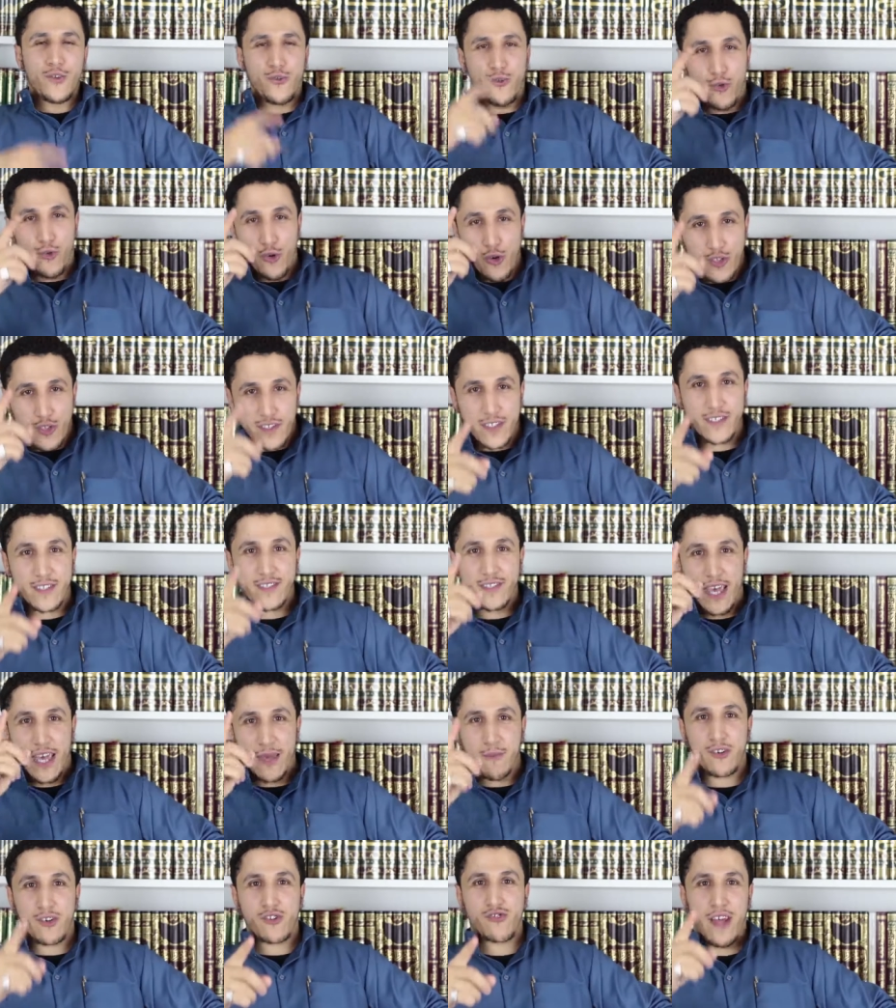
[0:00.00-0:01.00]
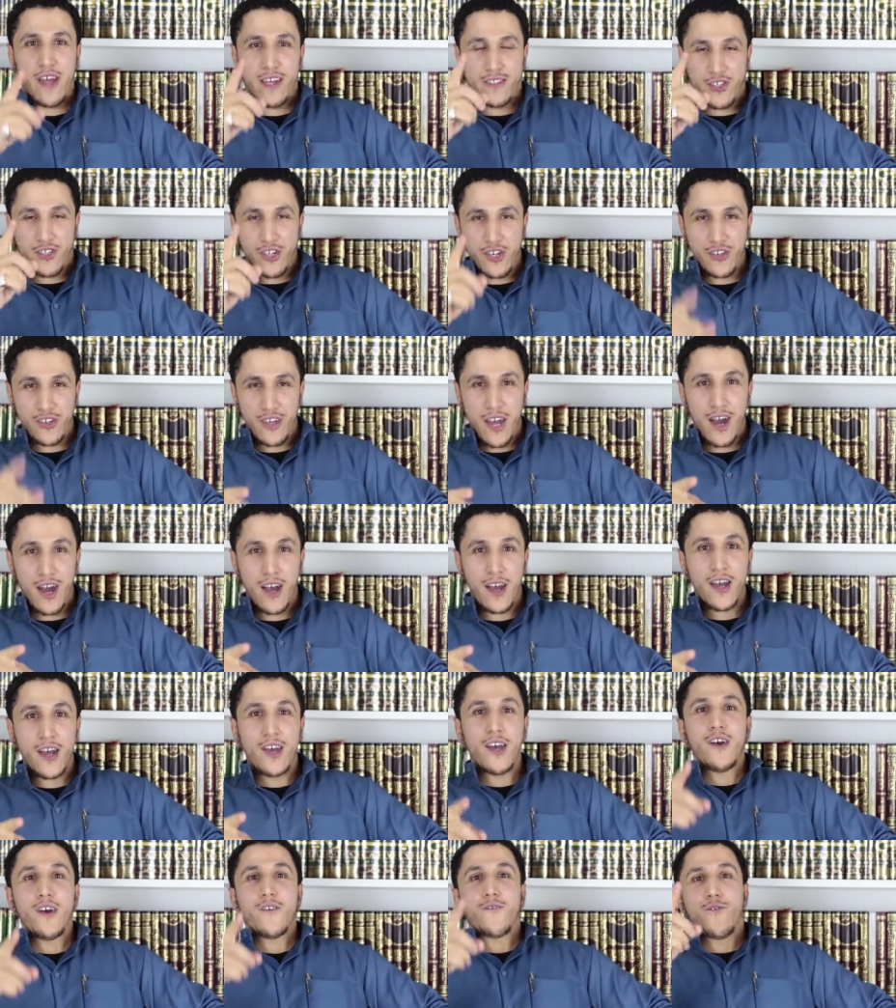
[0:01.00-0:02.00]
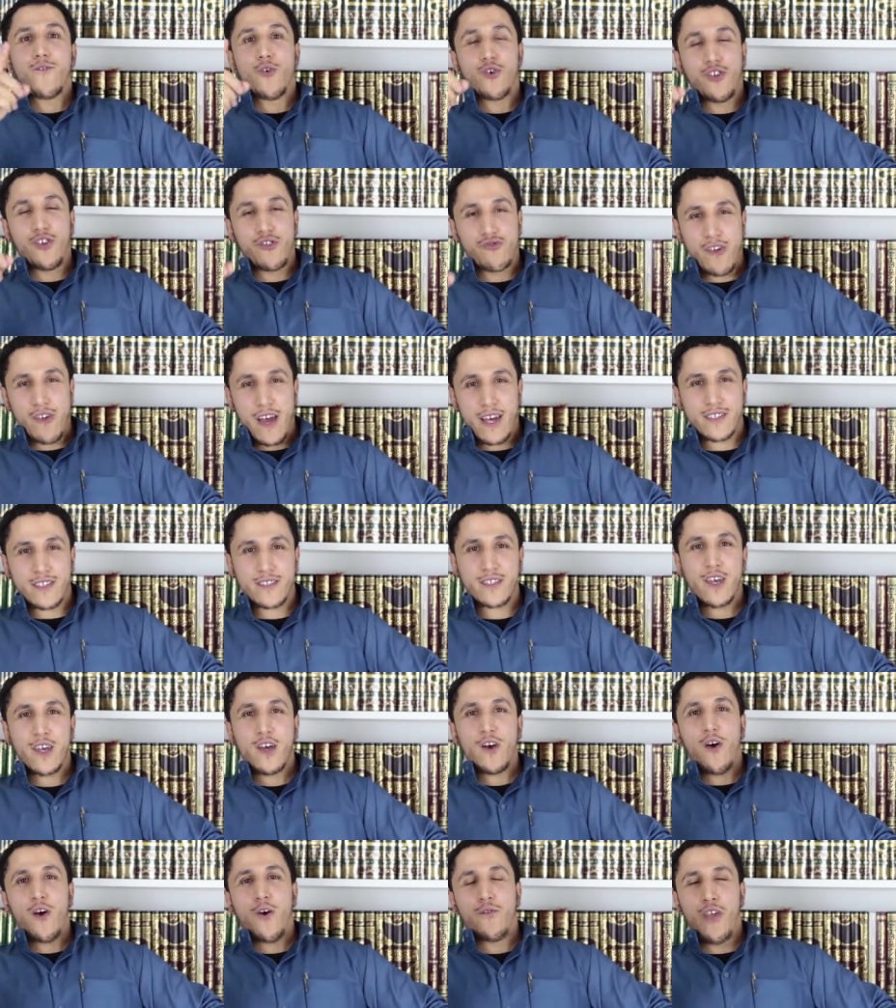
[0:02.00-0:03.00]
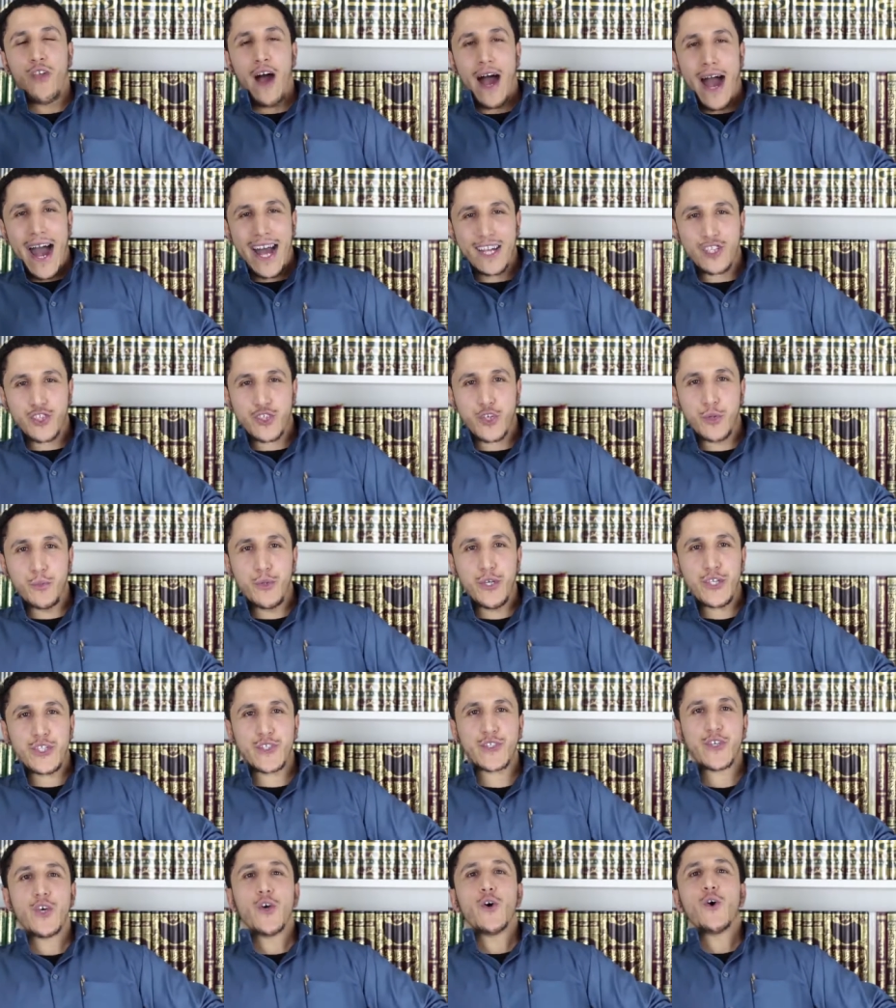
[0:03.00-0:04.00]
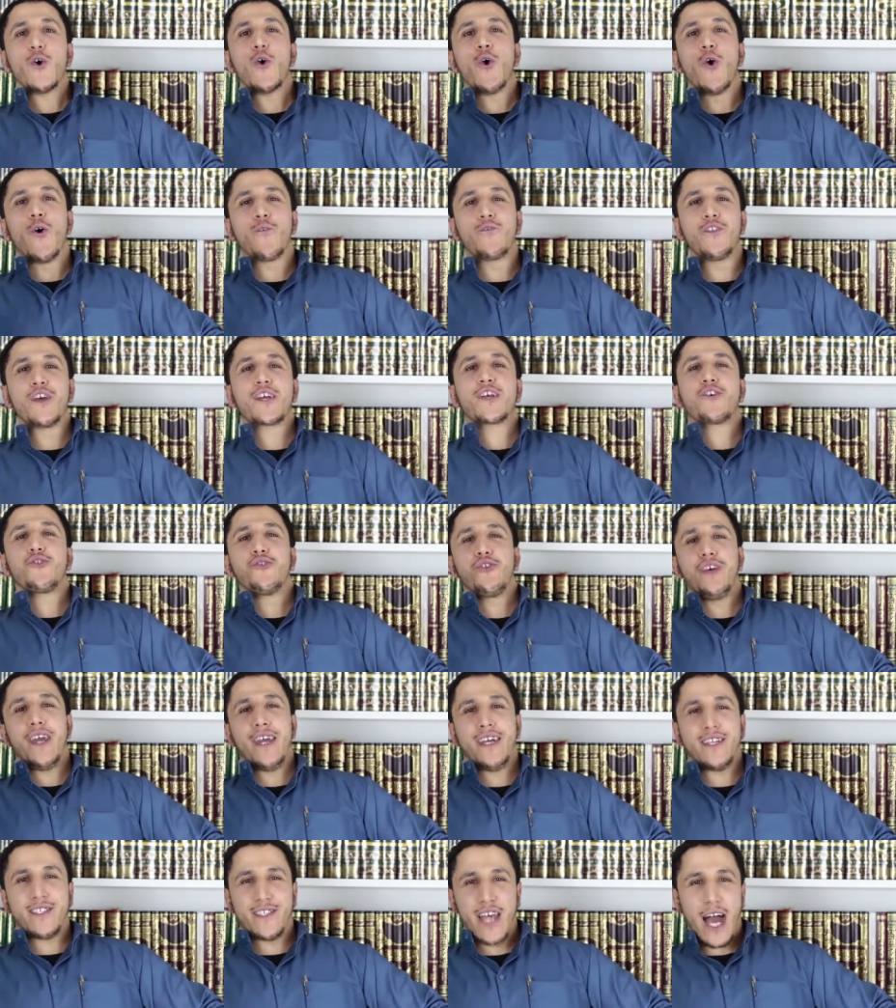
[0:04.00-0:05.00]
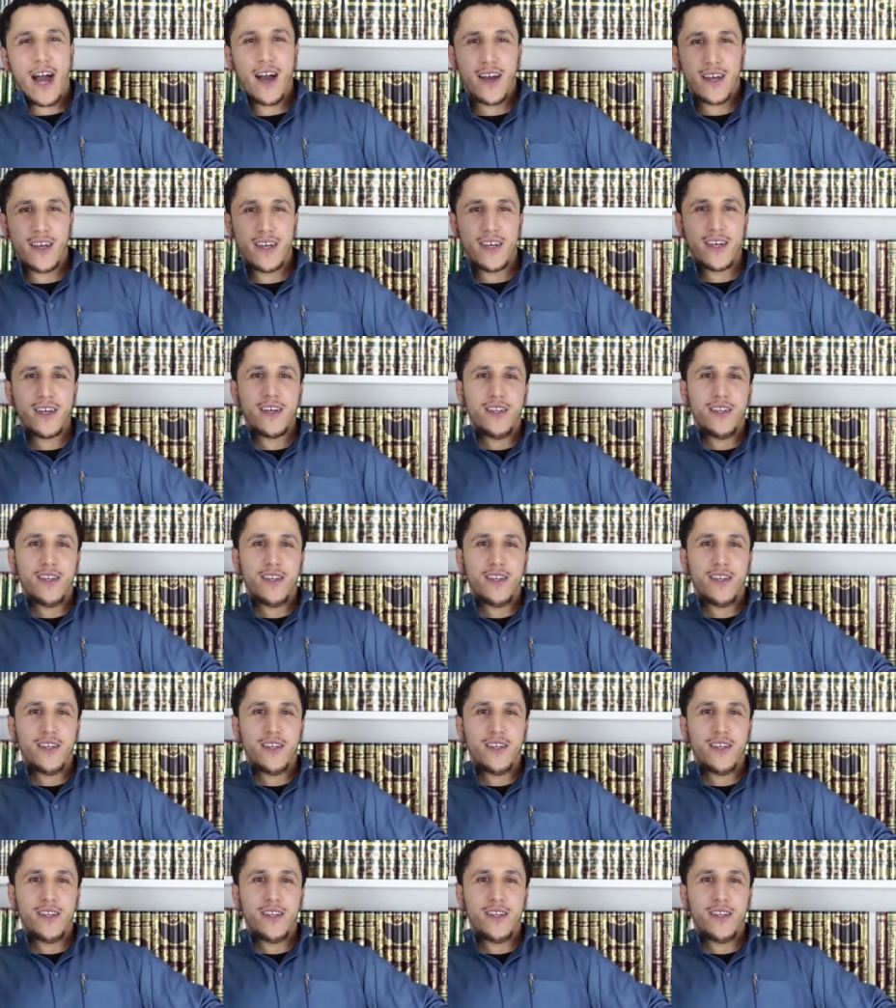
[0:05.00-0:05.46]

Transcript: Use the same criteria for the rest of the attributes of the Creator.